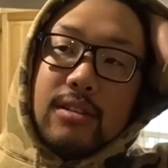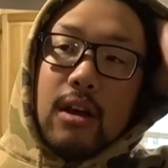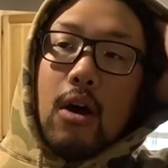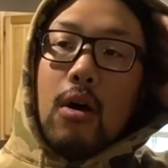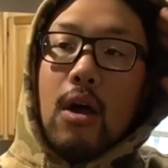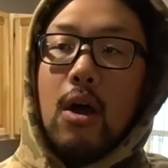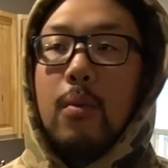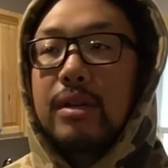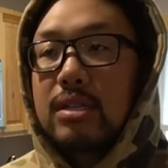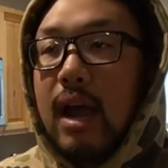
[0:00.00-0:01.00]
so
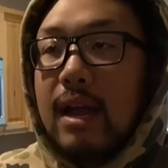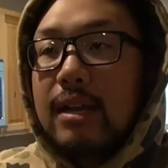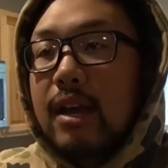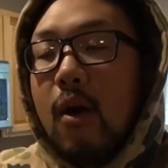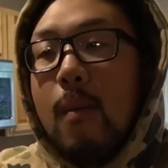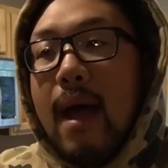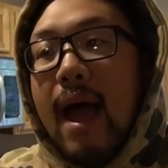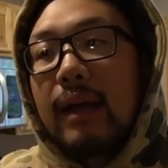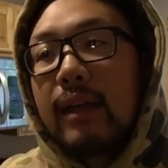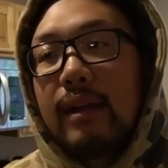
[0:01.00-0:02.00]
we decided to go
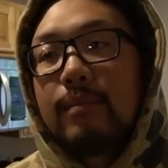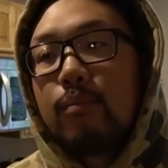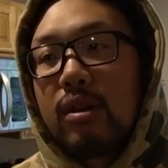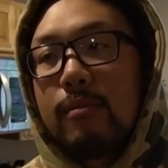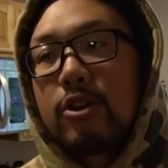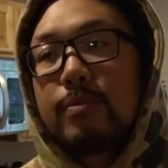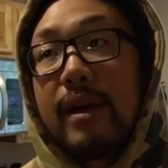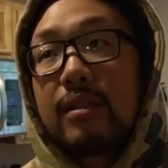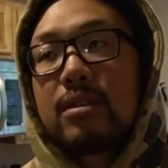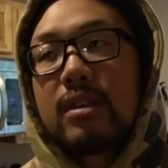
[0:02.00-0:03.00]
back and pretty much
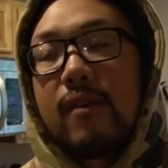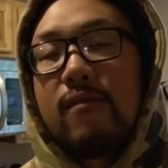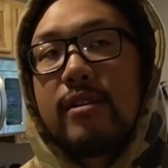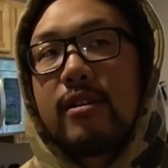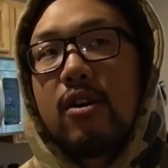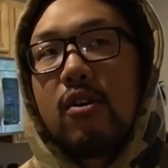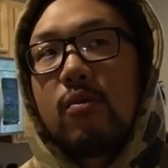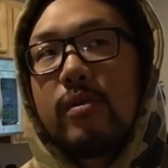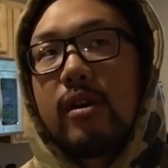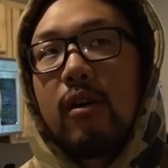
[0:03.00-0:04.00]
make the same video
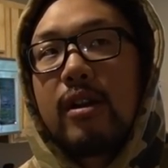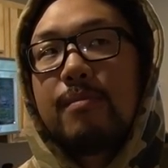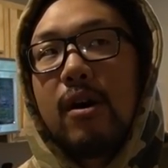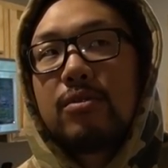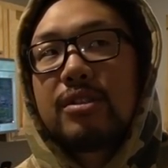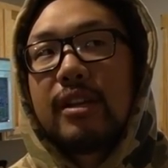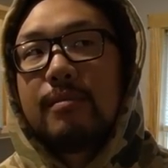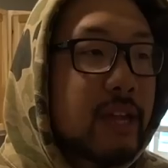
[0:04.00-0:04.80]
we already posted.